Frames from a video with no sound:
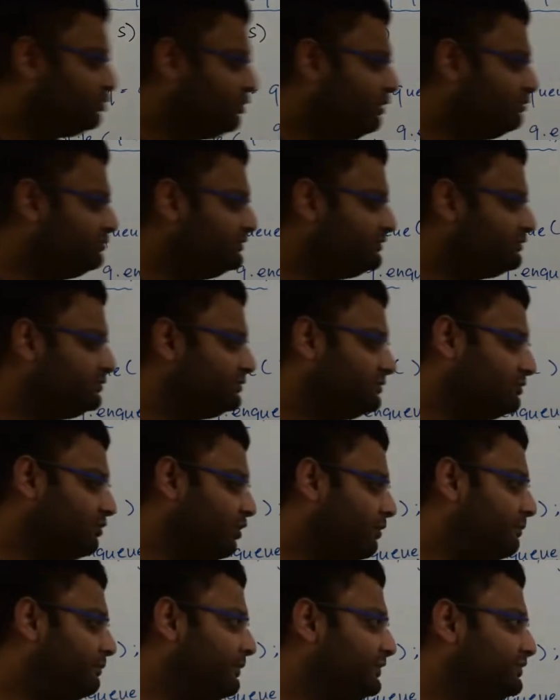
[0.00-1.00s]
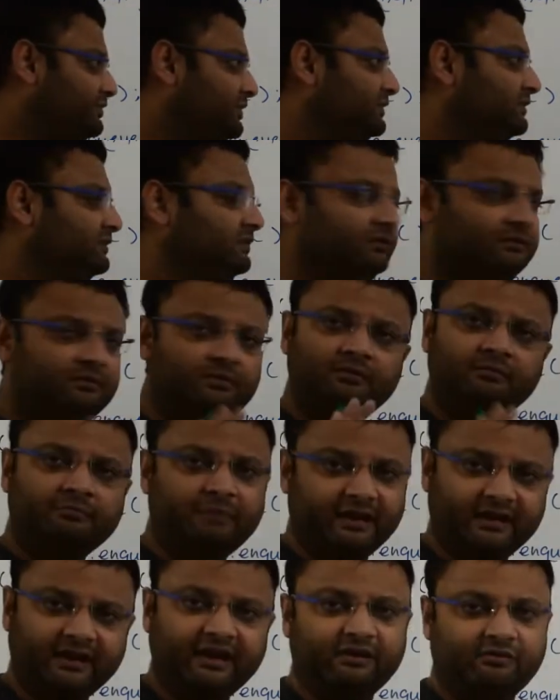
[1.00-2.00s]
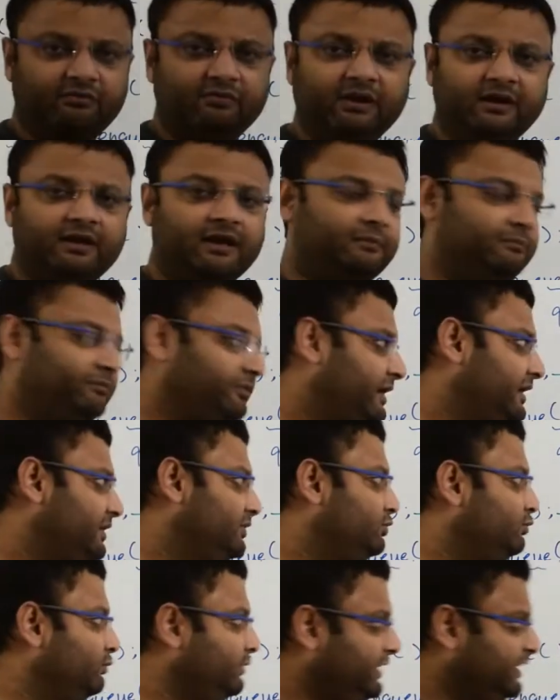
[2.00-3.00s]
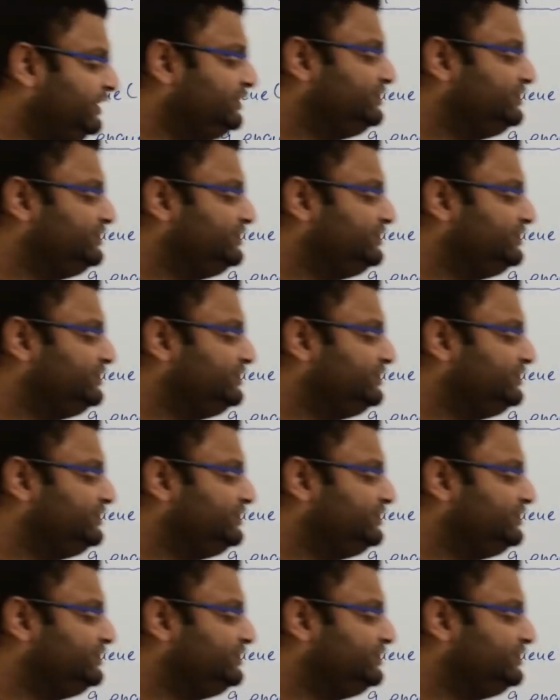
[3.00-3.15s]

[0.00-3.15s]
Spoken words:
this operation, but it will come right to each and